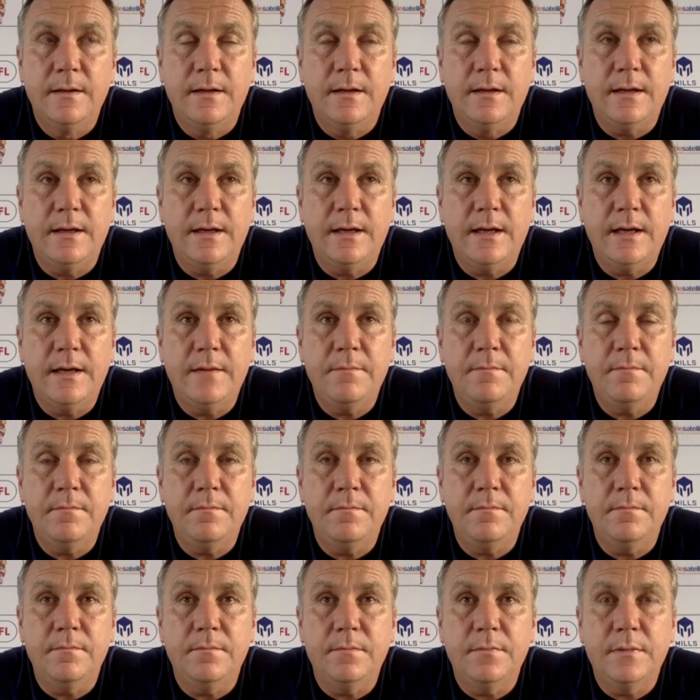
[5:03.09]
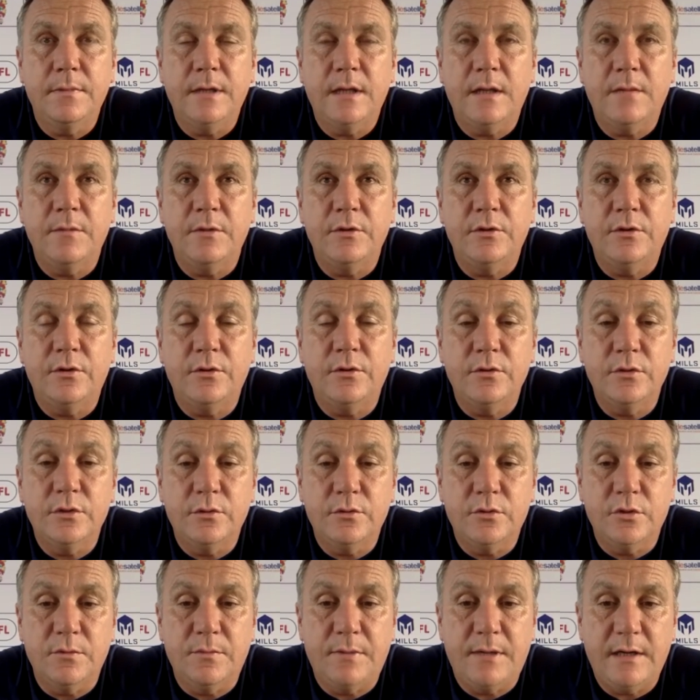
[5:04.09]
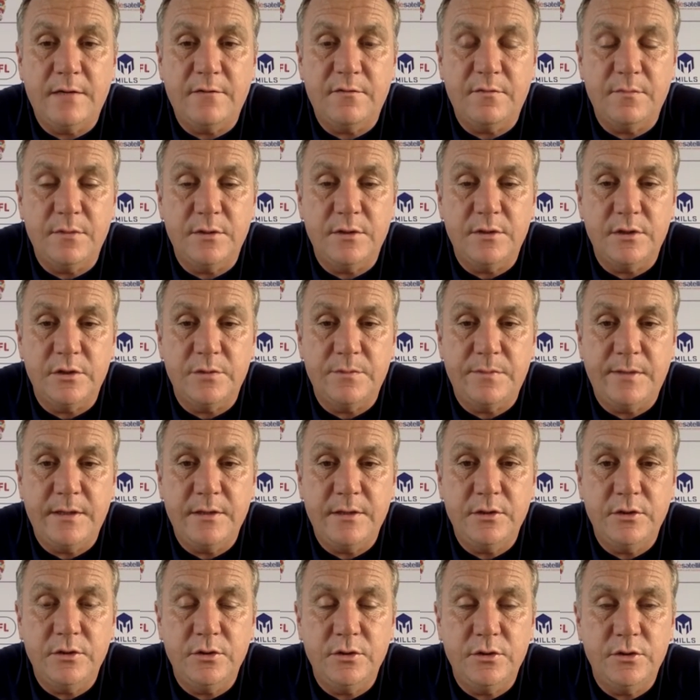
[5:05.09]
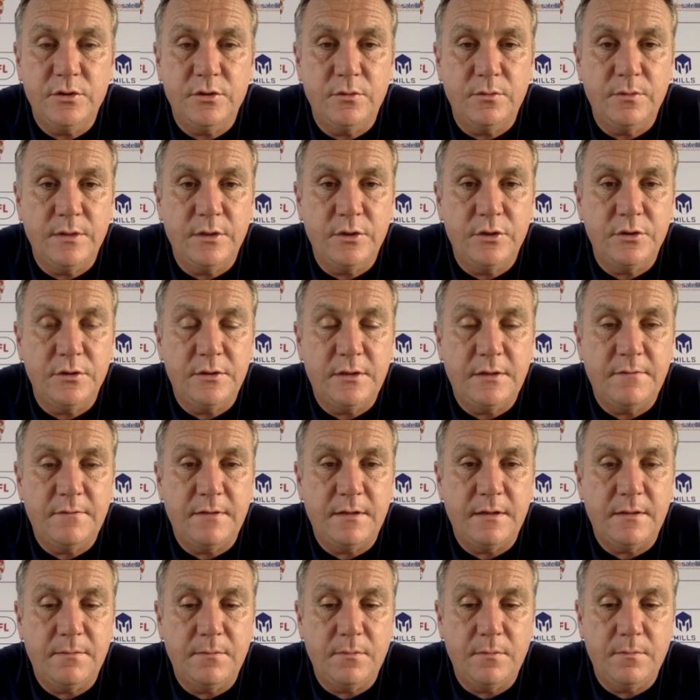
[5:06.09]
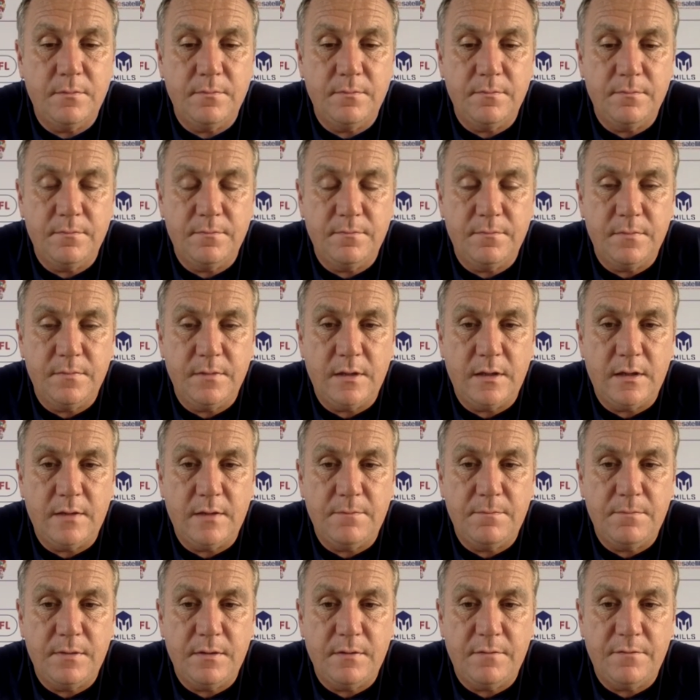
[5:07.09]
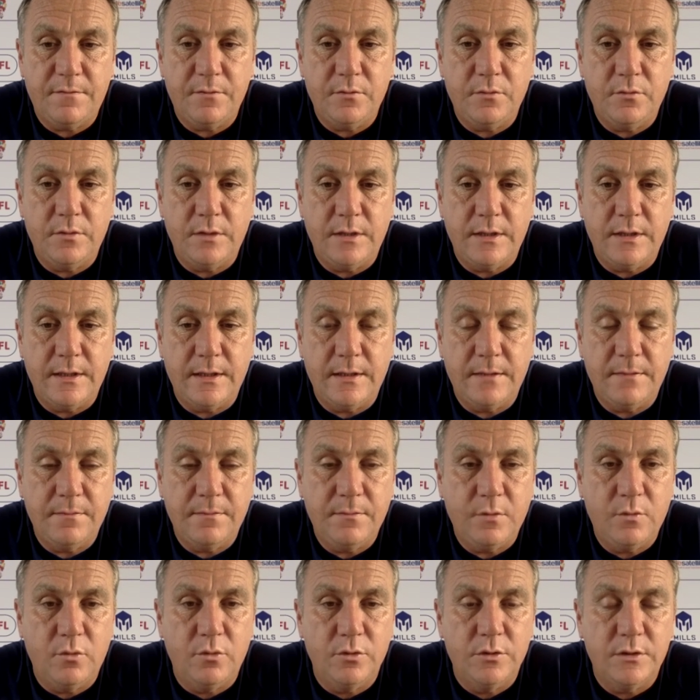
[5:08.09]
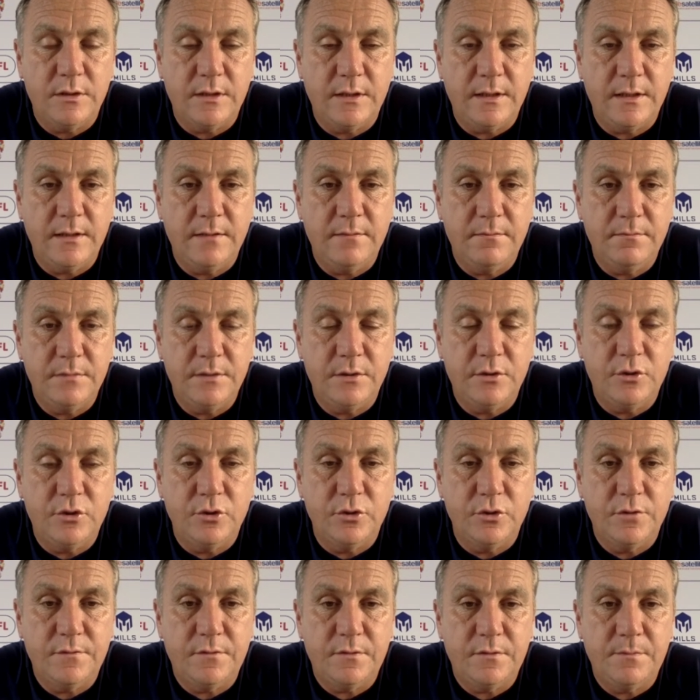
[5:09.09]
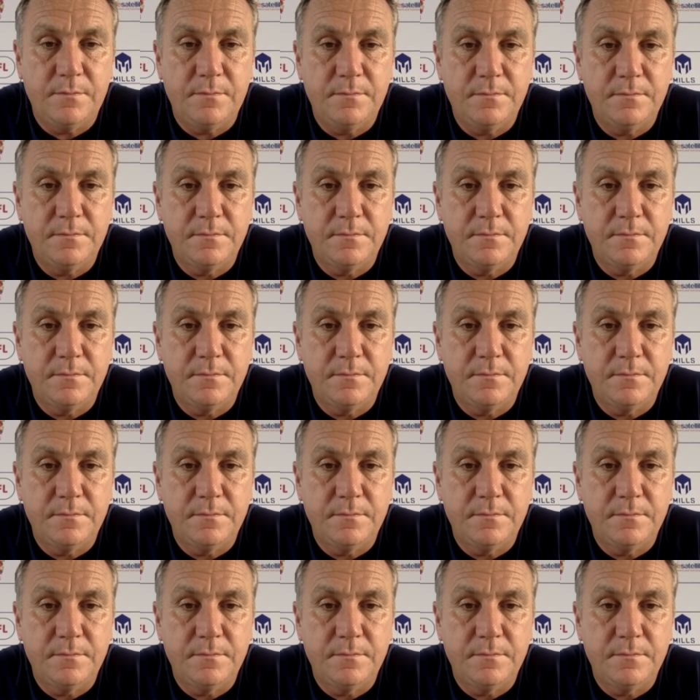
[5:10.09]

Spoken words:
Carl McDonough's also back from his suspension, so we should have a full quota to choose from.